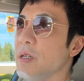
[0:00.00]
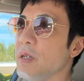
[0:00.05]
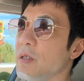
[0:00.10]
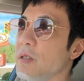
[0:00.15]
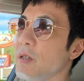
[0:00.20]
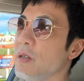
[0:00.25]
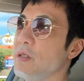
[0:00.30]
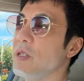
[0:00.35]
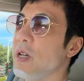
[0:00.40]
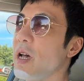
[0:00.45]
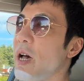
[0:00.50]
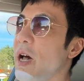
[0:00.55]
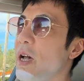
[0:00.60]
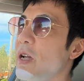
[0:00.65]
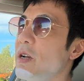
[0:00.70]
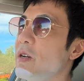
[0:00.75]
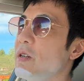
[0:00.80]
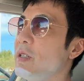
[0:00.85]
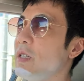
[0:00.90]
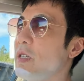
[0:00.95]
There's a
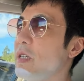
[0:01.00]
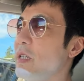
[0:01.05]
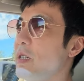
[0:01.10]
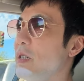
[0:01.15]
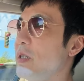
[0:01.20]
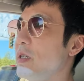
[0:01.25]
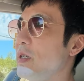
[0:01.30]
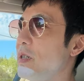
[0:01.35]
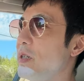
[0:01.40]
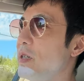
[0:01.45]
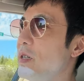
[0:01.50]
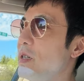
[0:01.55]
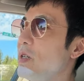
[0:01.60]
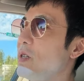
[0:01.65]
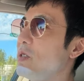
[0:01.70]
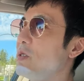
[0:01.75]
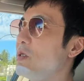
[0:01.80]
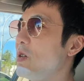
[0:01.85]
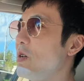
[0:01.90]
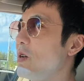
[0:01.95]
hierarchy.
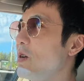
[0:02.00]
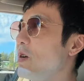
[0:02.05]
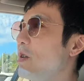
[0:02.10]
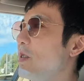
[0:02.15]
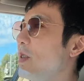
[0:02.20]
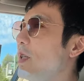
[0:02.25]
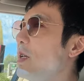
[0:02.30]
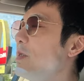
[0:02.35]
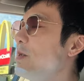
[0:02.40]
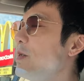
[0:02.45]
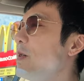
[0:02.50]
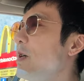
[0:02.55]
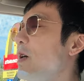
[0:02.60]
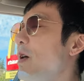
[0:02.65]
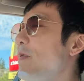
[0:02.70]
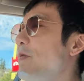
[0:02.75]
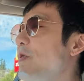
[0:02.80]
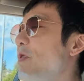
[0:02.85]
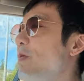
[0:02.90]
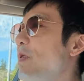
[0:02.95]
So let's say
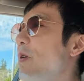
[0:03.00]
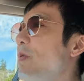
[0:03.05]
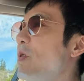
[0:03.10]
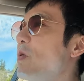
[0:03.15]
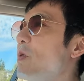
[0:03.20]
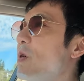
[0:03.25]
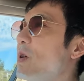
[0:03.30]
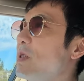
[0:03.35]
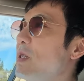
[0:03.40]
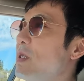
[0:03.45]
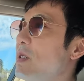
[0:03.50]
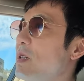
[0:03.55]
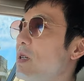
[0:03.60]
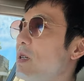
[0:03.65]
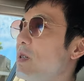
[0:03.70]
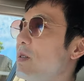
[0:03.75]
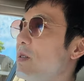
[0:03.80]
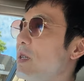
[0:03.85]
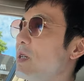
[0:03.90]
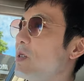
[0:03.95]
if you've ever worked in
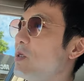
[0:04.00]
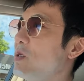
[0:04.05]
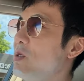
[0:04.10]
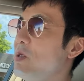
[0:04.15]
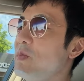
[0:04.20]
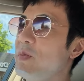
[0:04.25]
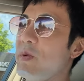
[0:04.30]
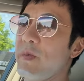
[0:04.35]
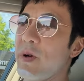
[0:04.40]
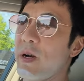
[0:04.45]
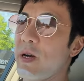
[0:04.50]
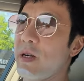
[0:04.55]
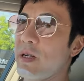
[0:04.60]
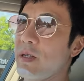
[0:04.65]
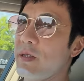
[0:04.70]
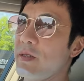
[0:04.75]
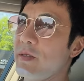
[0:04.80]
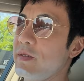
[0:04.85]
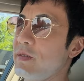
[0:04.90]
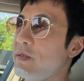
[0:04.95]
a, like a
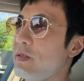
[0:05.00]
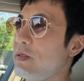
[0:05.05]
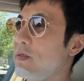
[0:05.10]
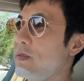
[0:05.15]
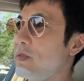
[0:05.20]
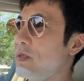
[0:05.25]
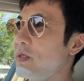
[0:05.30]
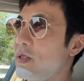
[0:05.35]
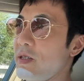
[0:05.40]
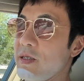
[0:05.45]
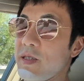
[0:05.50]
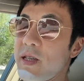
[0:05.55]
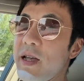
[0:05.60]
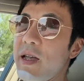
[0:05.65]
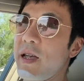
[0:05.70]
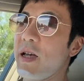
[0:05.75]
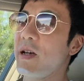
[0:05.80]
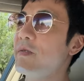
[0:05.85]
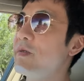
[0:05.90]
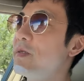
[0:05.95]
supermarket, because I
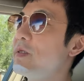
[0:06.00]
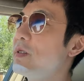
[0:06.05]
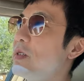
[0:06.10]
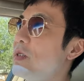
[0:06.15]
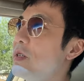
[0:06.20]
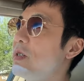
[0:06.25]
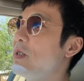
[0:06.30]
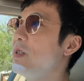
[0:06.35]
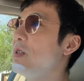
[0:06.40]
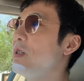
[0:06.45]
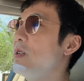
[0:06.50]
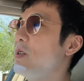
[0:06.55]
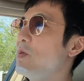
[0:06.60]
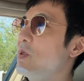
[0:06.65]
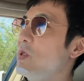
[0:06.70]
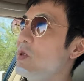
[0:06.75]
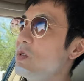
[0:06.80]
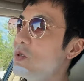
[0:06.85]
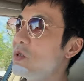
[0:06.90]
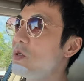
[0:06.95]
have,
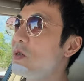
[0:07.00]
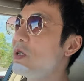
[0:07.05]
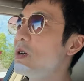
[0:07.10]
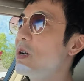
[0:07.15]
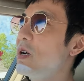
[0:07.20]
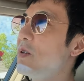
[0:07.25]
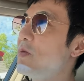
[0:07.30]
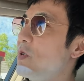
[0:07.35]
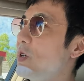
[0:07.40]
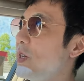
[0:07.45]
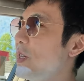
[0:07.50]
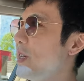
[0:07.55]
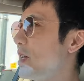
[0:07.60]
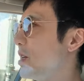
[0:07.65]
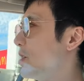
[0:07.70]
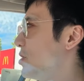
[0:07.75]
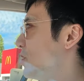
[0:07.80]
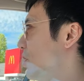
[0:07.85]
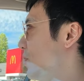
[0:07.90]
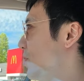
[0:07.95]
when you start off working
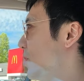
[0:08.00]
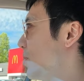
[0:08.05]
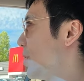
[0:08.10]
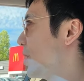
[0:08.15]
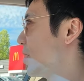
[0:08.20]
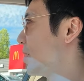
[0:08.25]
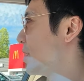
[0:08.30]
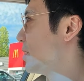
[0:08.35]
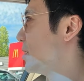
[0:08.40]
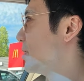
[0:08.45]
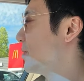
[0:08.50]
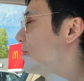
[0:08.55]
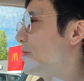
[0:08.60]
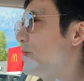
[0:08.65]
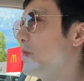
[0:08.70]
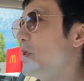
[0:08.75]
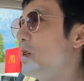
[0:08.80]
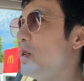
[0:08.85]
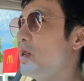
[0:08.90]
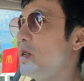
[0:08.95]
at a supermarket,
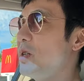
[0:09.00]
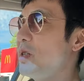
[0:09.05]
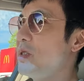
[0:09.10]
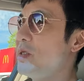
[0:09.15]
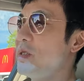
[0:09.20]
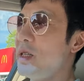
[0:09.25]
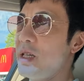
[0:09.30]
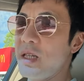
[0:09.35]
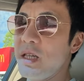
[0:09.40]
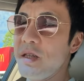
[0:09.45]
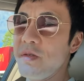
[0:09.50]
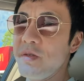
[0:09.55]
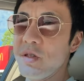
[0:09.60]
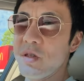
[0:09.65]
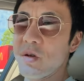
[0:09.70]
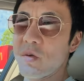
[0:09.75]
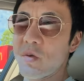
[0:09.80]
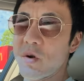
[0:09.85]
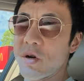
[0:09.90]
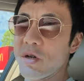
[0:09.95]
they give you
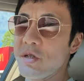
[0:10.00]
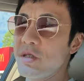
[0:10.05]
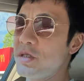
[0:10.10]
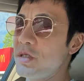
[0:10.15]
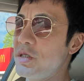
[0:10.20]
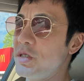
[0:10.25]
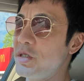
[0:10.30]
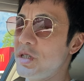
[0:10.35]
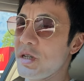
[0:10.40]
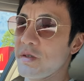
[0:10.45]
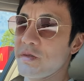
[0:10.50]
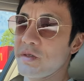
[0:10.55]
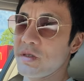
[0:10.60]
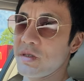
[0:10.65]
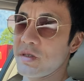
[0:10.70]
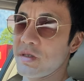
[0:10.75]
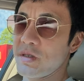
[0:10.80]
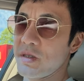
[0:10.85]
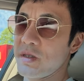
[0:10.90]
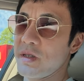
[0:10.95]
the worst
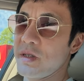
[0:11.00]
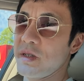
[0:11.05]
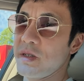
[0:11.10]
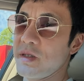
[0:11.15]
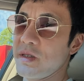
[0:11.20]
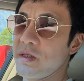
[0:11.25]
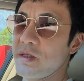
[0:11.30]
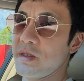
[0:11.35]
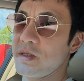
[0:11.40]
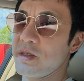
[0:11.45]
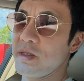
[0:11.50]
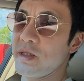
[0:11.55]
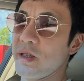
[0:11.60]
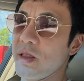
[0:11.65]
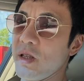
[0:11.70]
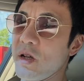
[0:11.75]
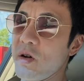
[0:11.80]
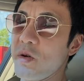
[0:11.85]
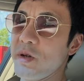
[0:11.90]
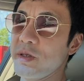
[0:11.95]
shifts, the
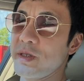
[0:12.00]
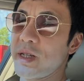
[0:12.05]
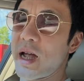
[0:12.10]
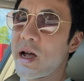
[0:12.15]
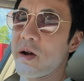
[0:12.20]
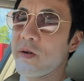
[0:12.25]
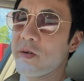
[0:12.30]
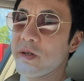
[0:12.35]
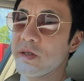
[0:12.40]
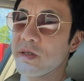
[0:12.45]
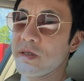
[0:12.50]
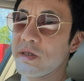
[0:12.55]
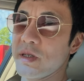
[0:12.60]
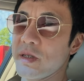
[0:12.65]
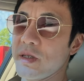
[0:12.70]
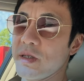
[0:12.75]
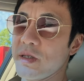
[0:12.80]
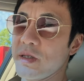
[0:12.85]
lowest hours.